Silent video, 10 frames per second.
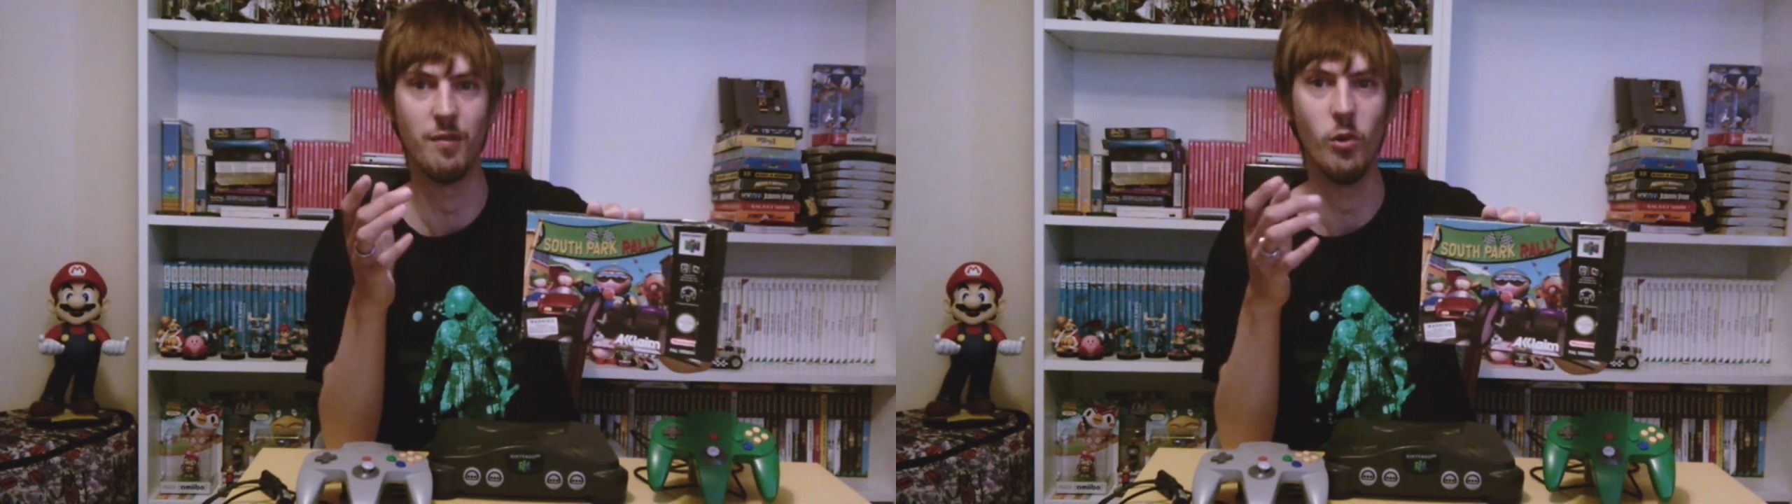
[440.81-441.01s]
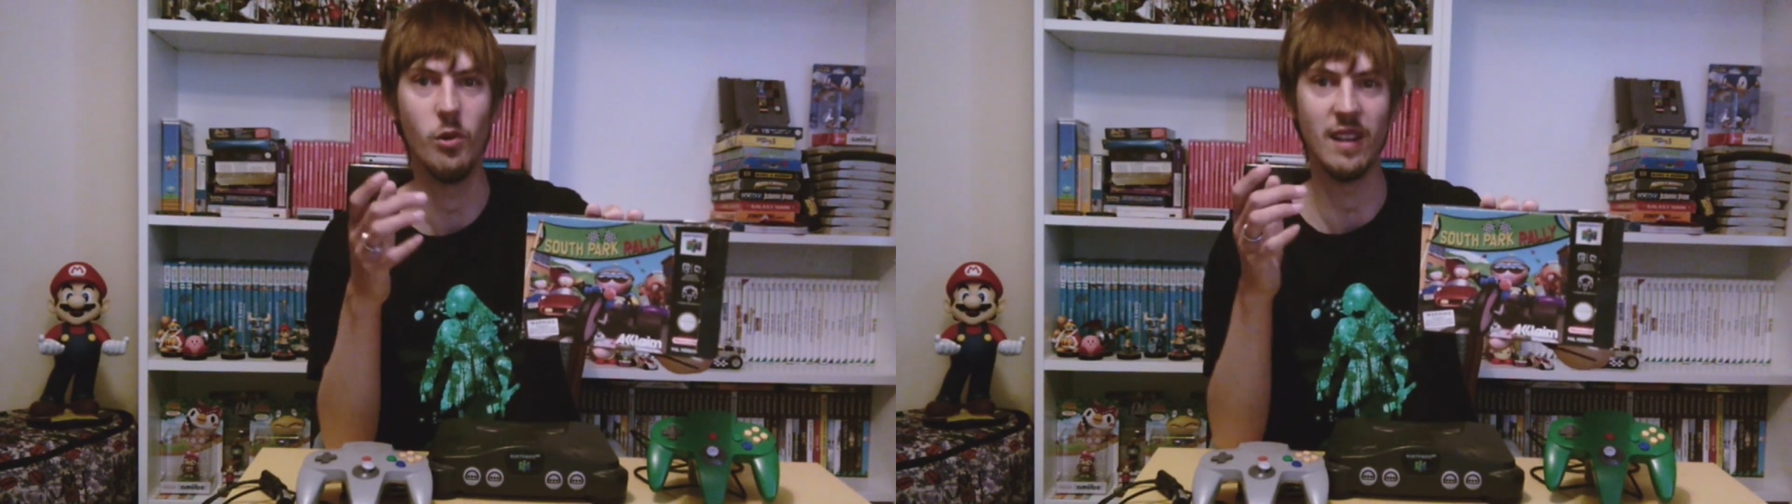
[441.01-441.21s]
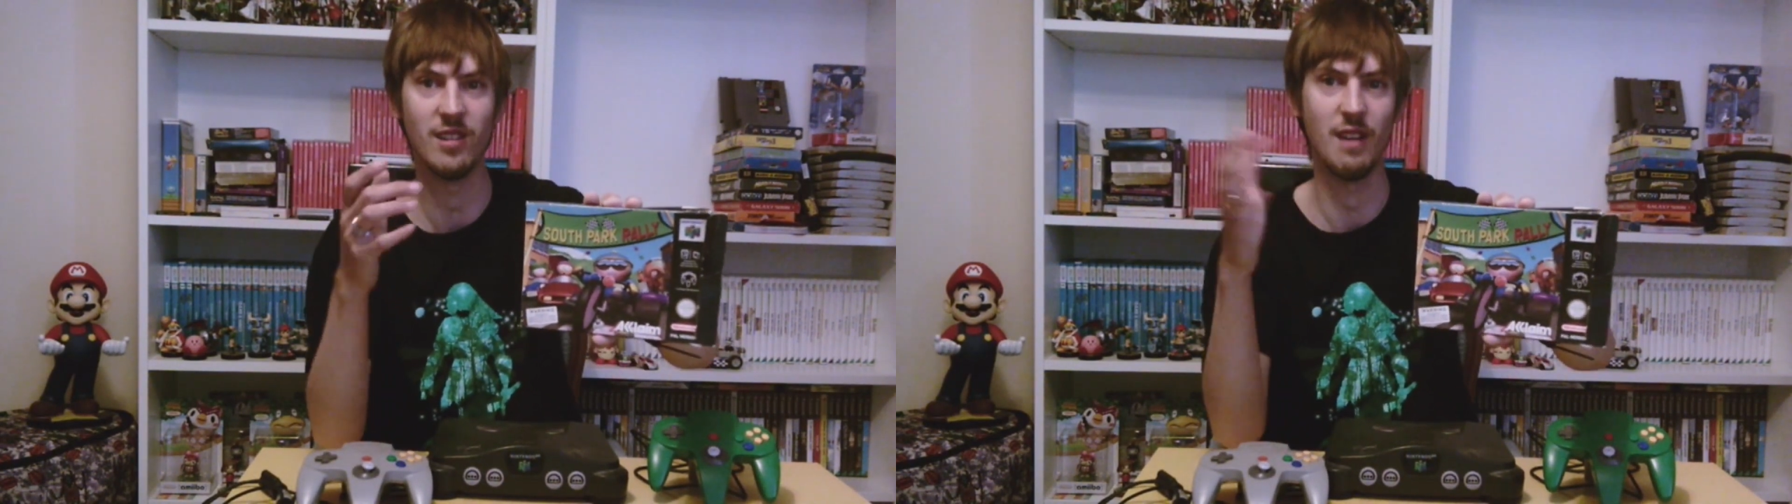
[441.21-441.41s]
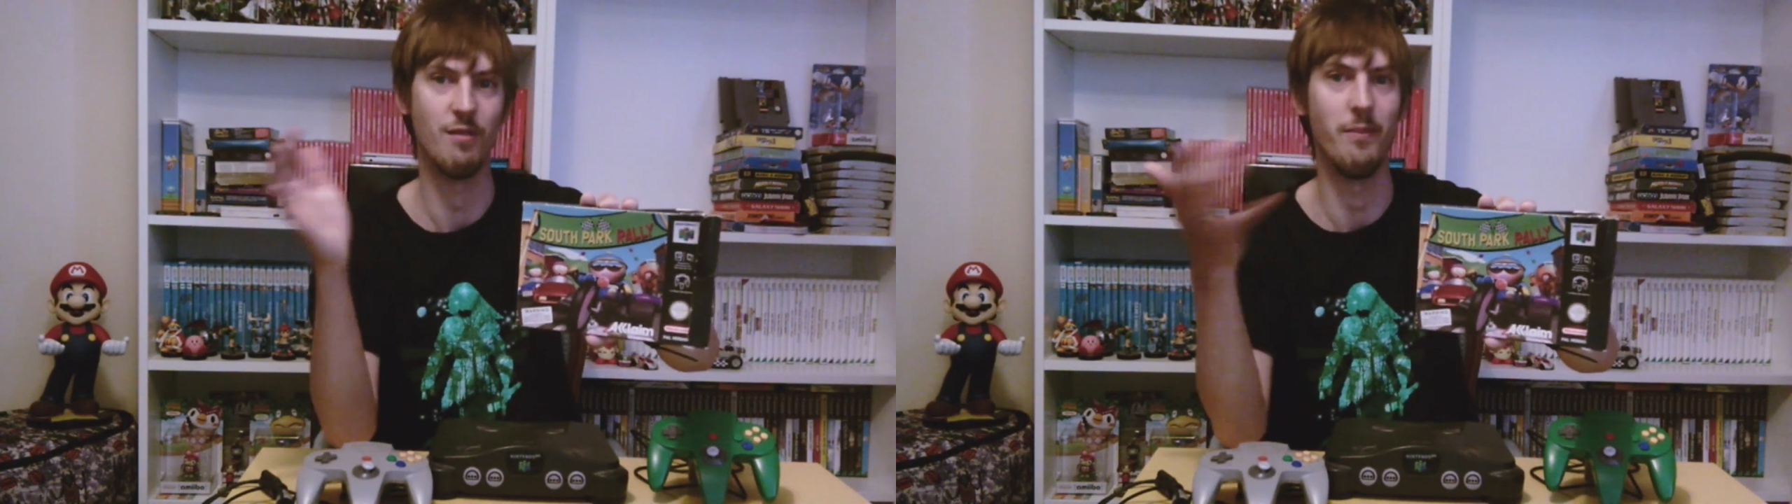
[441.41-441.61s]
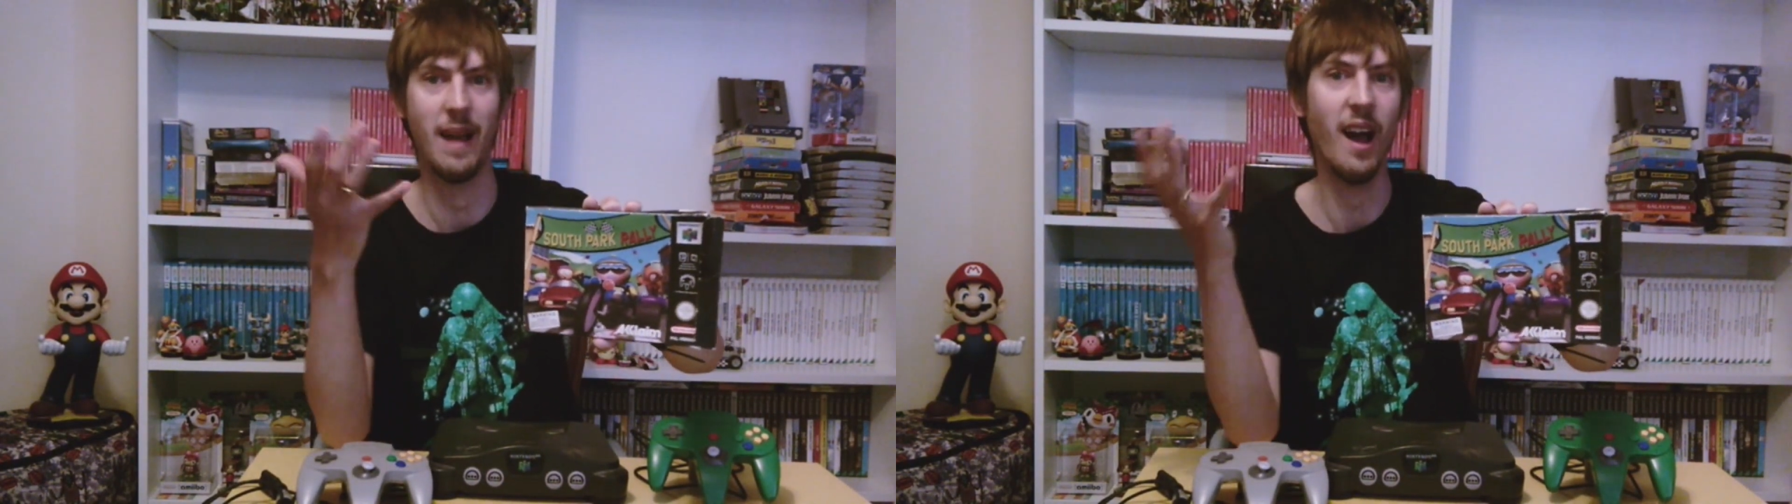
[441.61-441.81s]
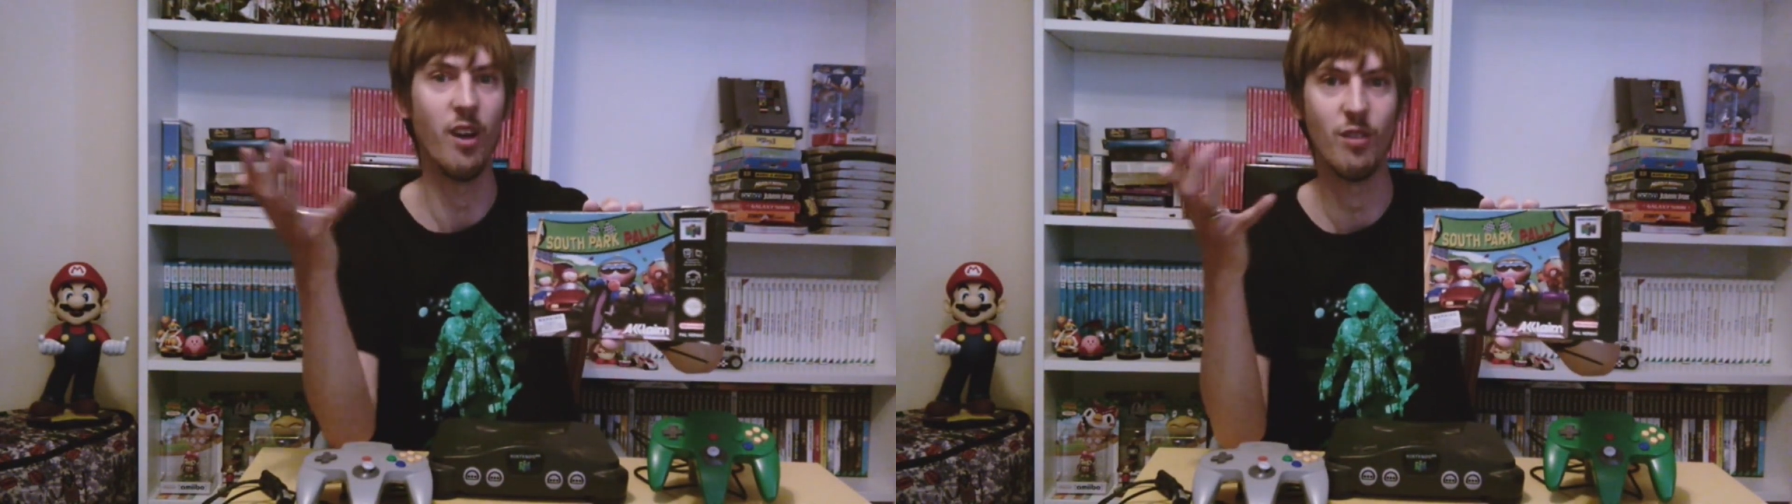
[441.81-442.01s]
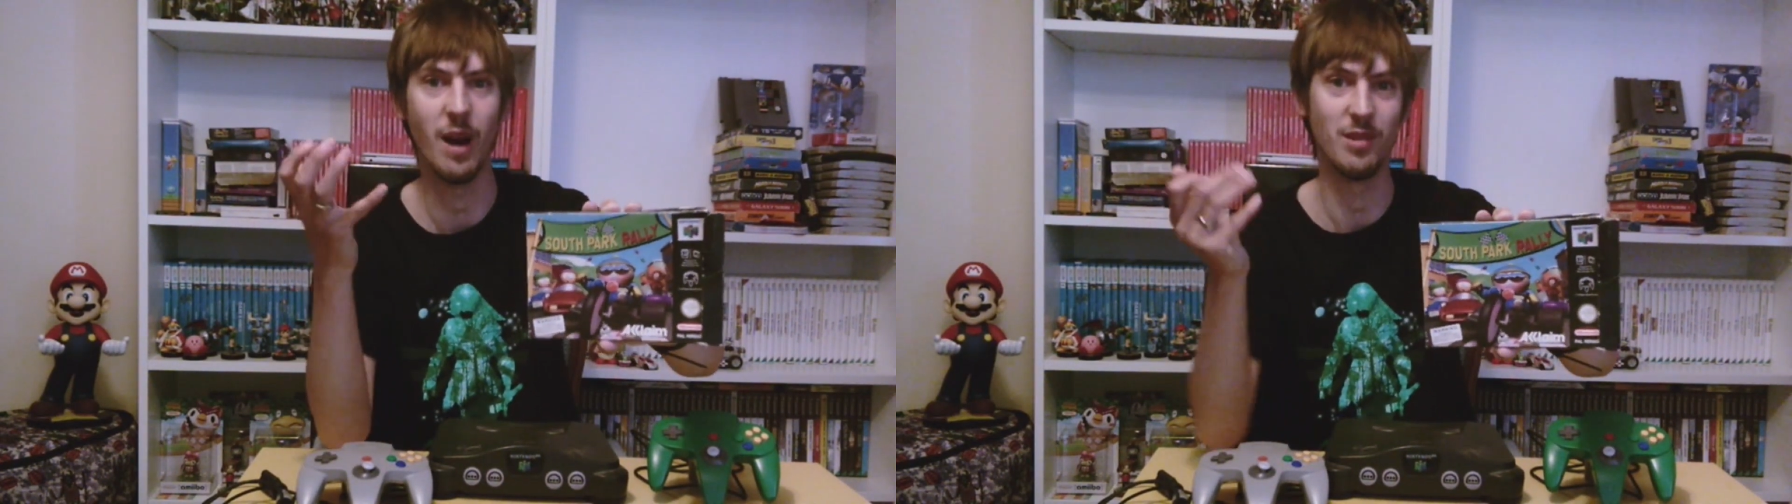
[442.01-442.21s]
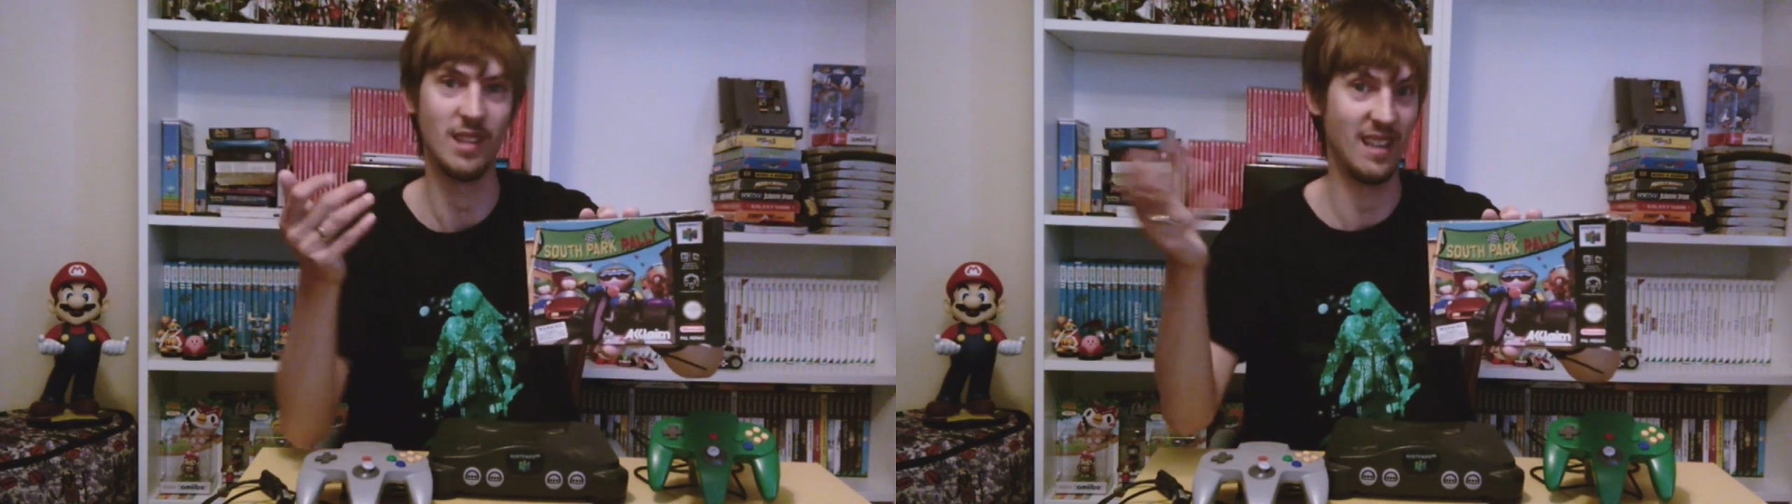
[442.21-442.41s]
with all its different power-ups,